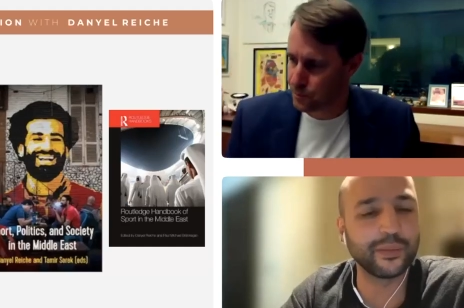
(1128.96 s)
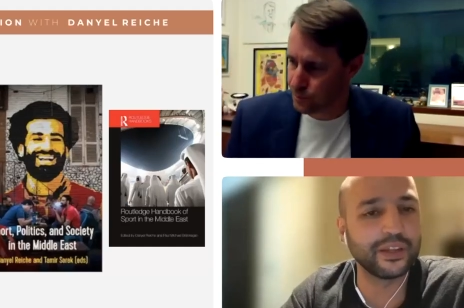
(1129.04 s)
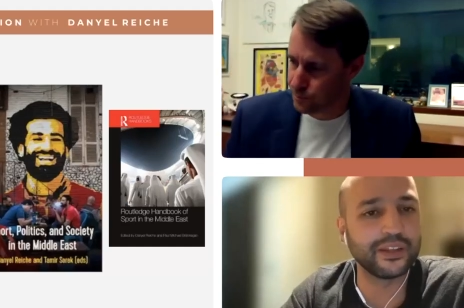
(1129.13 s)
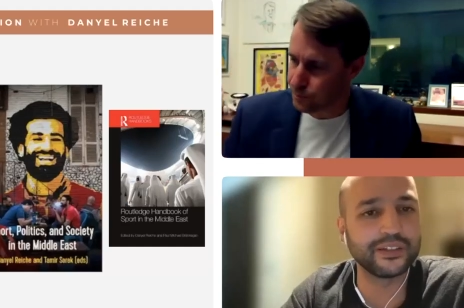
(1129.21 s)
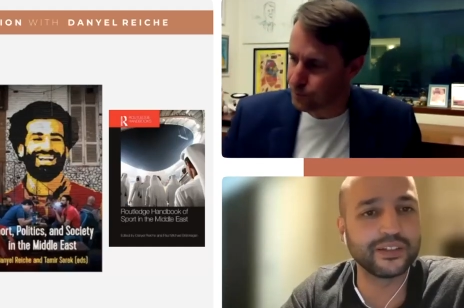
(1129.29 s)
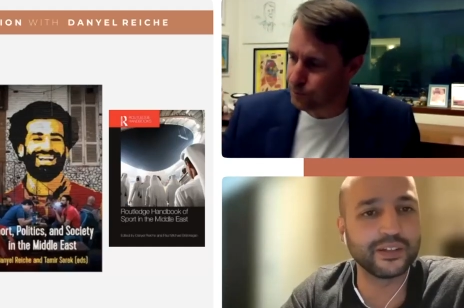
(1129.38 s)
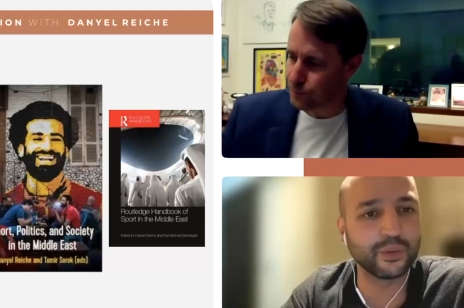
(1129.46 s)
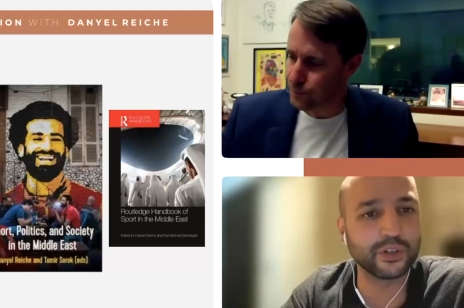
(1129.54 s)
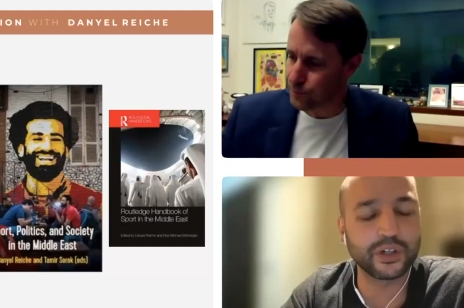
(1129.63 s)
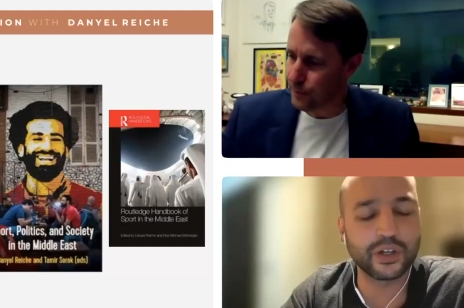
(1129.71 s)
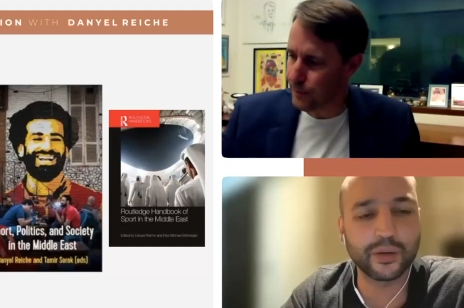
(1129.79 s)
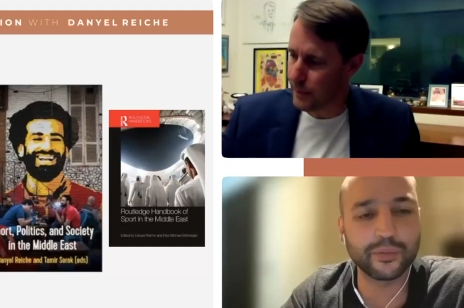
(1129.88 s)
Speaker 1: I mean, is it
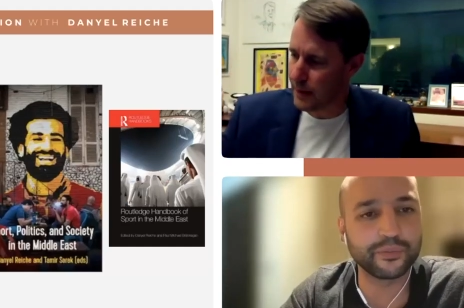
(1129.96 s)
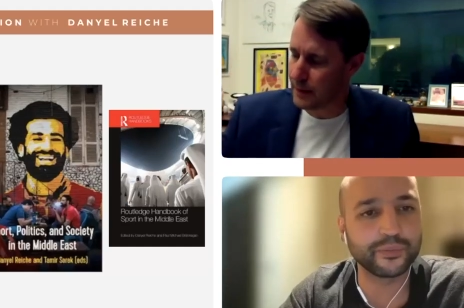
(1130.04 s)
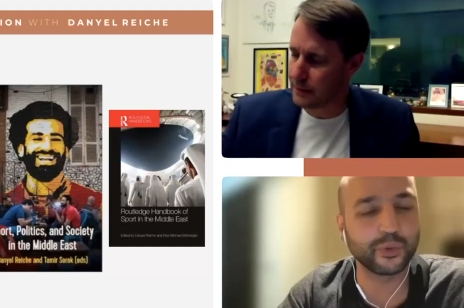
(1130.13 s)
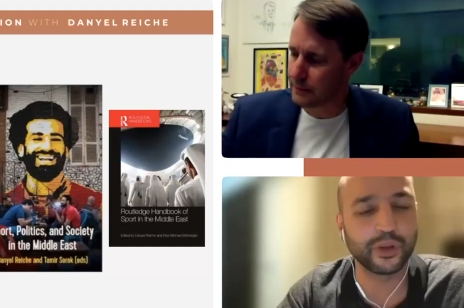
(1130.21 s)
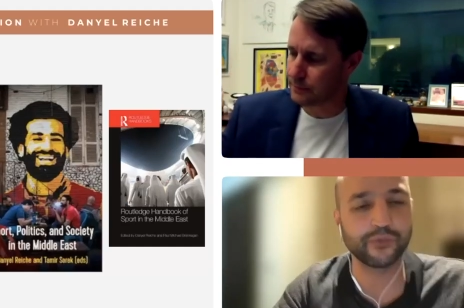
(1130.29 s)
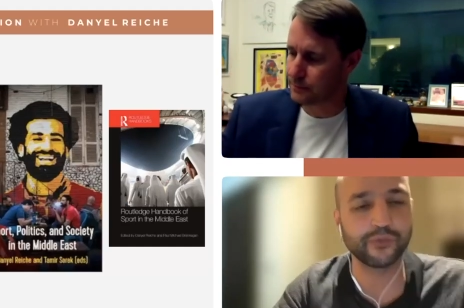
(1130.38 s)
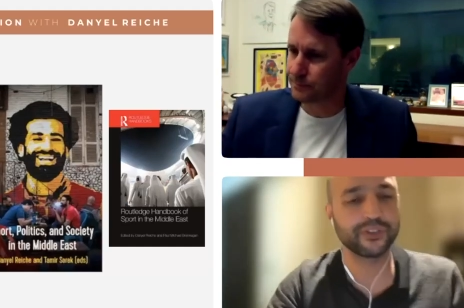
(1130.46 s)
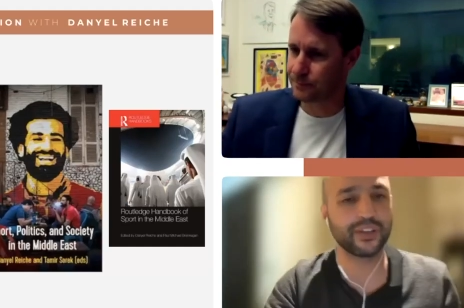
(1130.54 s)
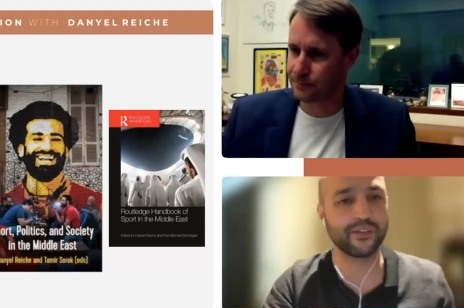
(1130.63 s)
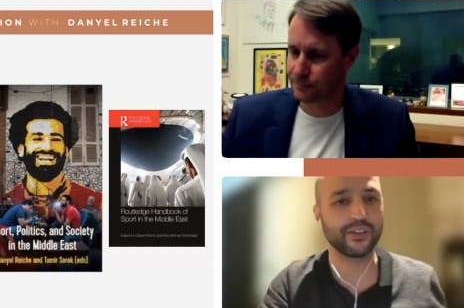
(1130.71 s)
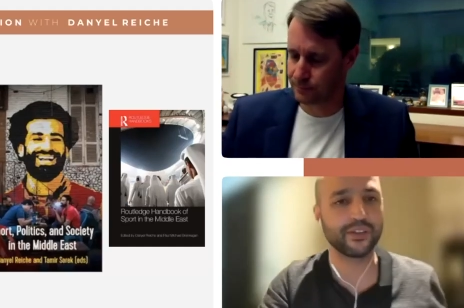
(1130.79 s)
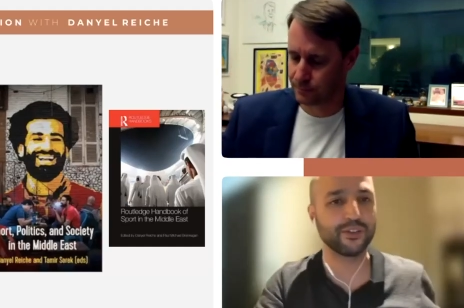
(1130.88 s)
World Cup 24
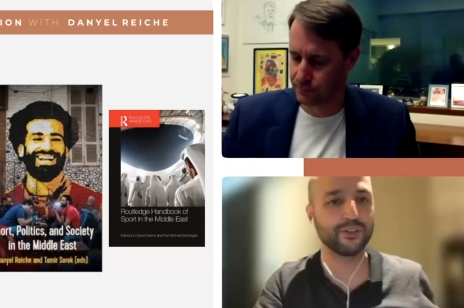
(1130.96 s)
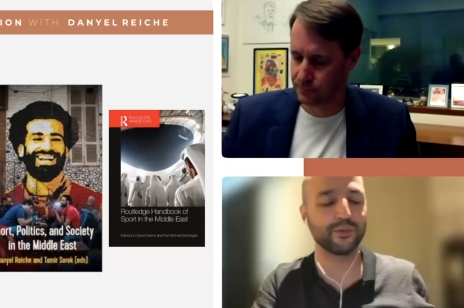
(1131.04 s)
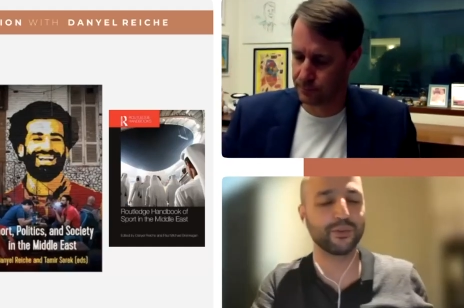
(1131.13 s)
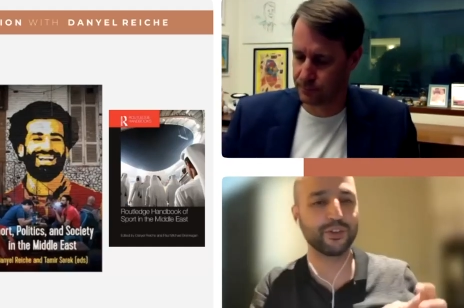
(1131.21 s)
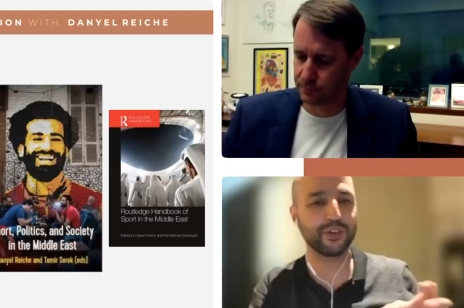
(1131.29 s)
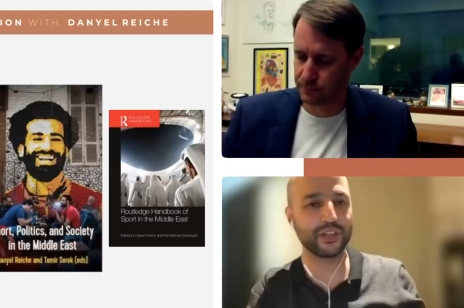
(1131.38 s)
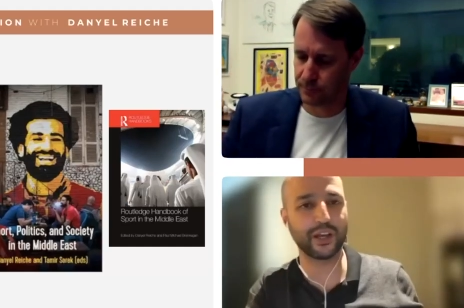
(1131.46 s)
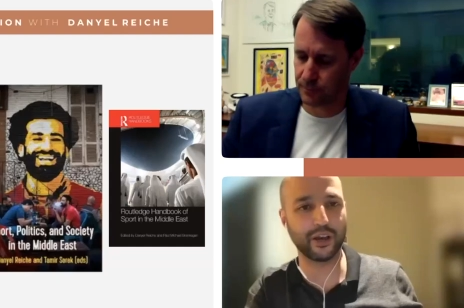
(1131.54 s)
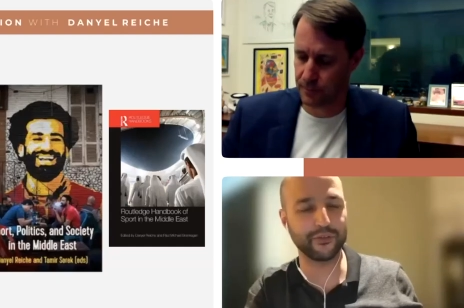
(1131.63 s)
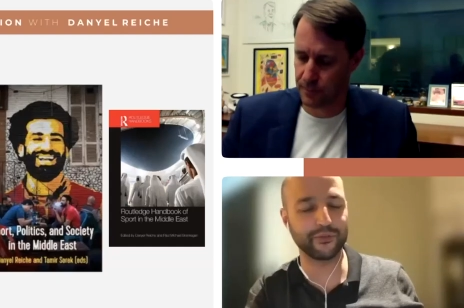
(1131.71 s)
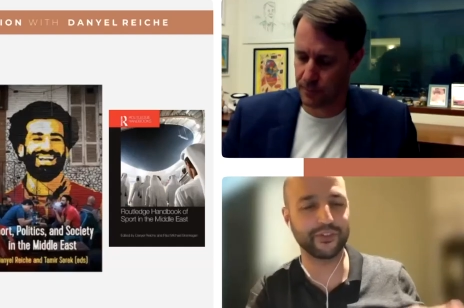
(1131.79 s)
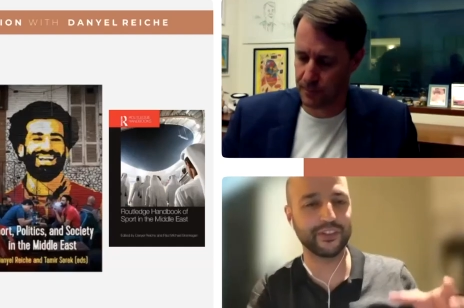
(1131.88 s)
7? When you get a
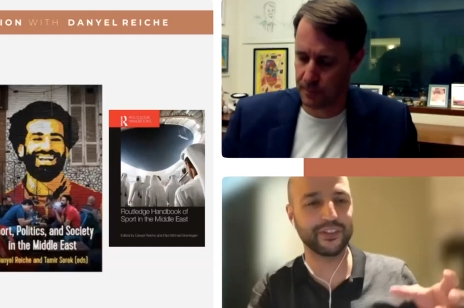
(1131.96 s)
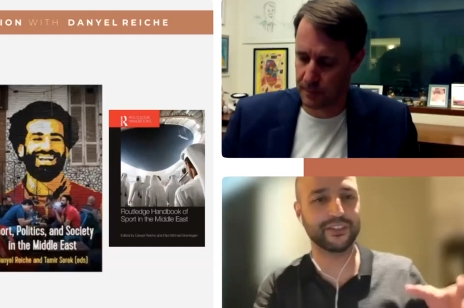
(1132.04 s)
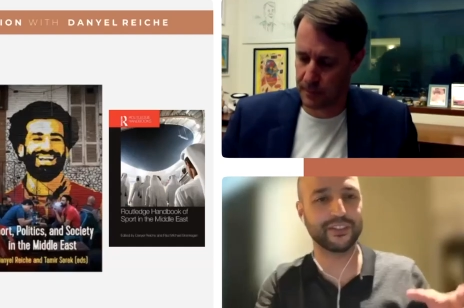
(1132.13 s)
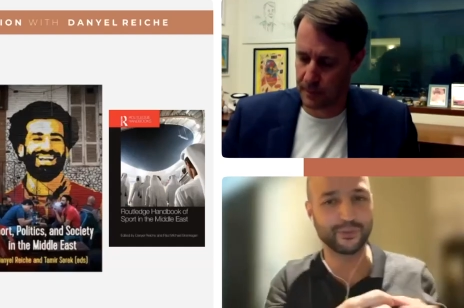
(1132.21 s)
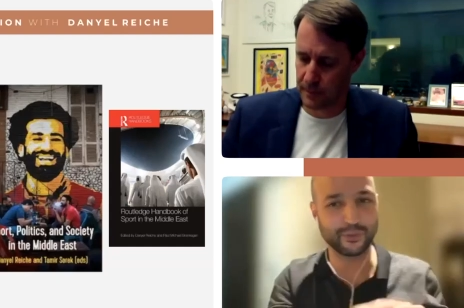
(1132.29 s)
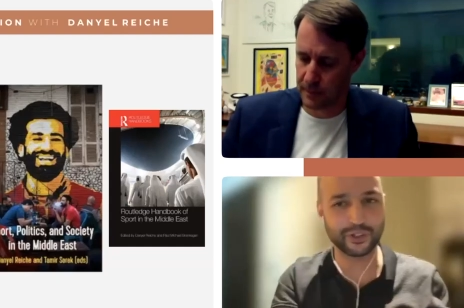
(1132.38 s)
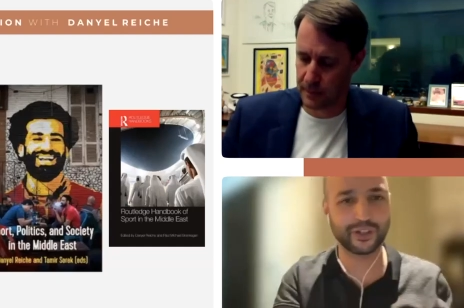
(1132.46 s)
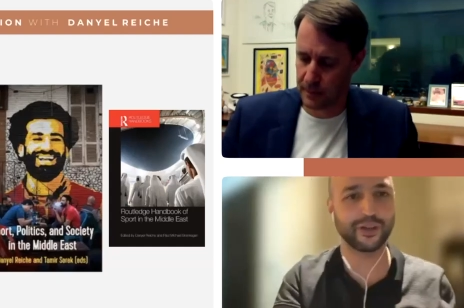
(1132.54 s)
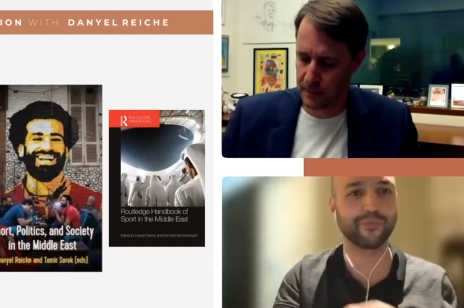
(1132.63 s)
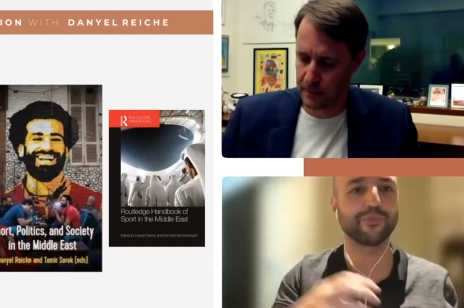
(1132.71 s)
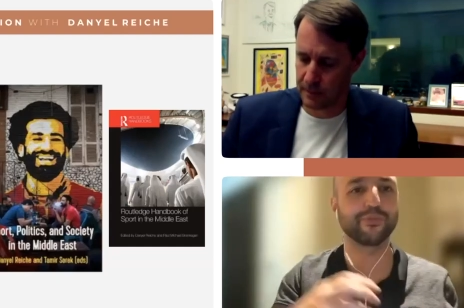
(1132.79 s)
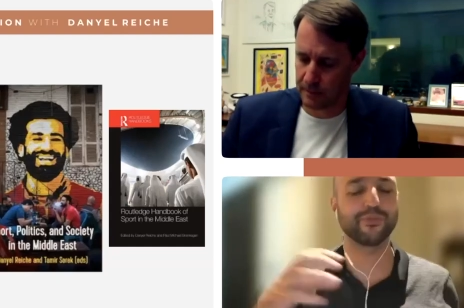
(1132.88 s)
coffee, it says World
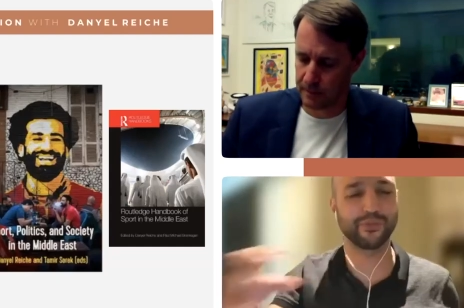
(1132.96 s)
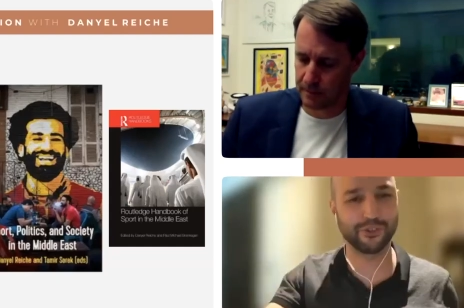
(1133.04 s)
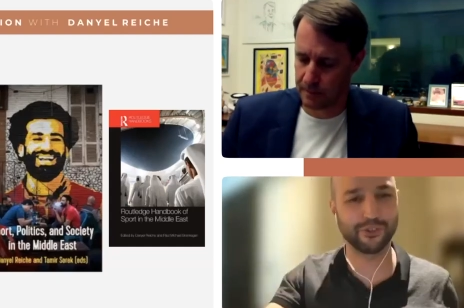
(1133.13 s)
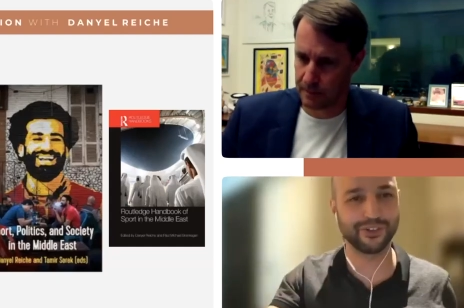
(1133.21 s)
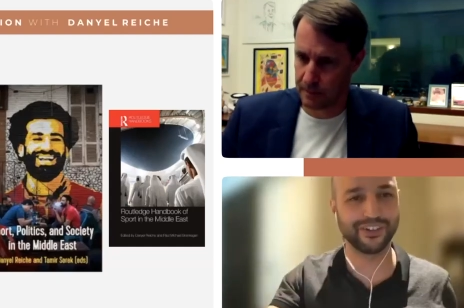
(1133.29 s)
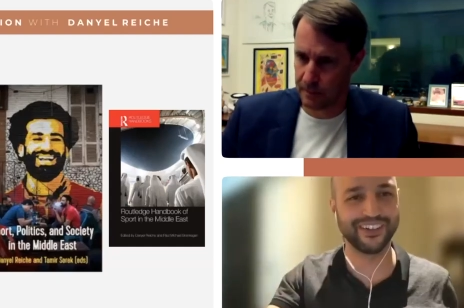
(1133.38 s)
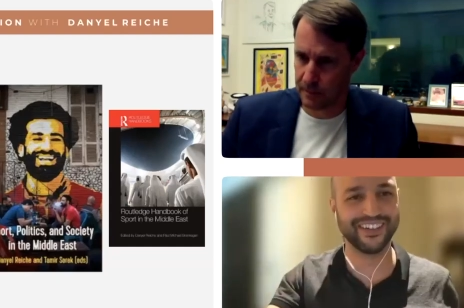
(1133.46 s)
Cup. When you